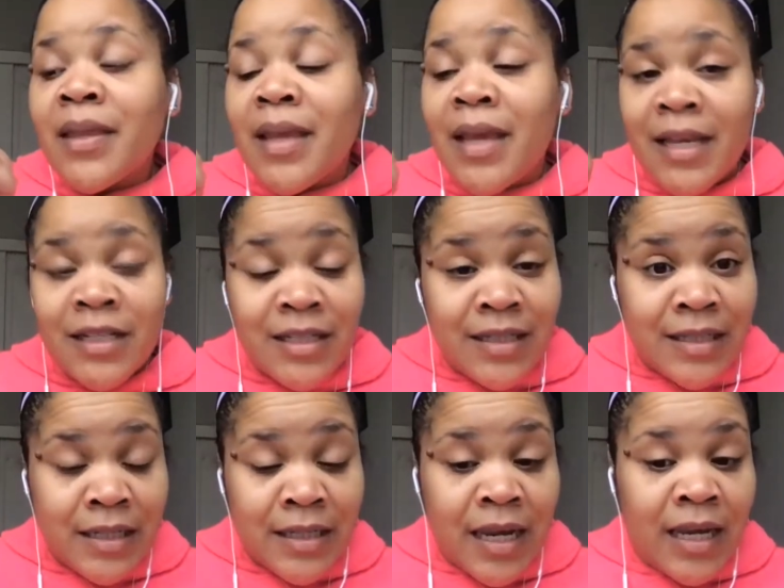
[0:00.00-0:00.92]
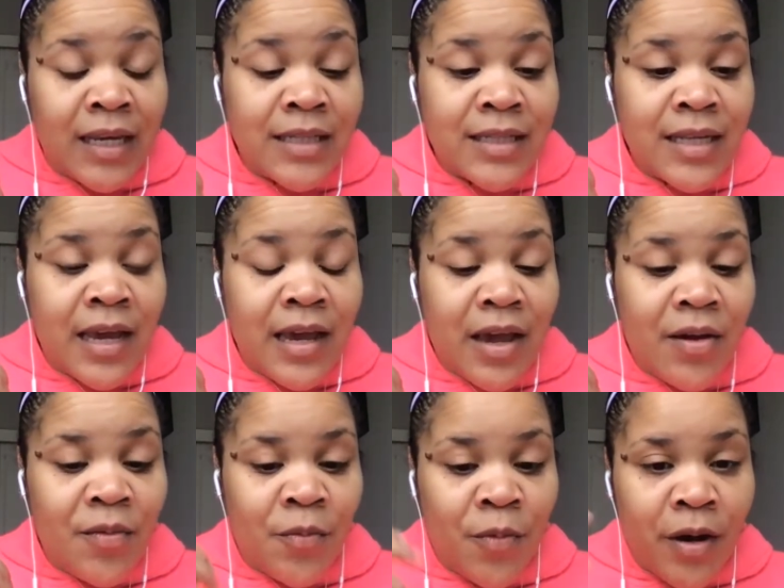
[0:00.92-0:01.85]
in today's
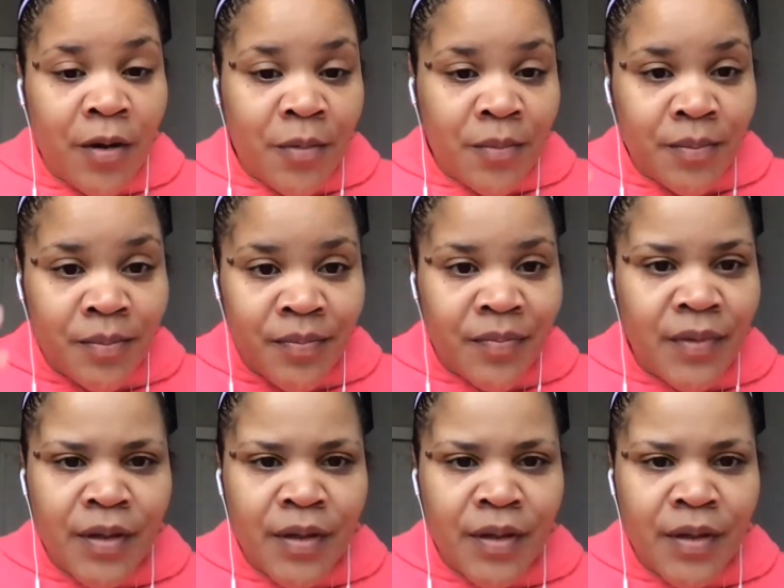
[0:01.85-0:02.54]
realm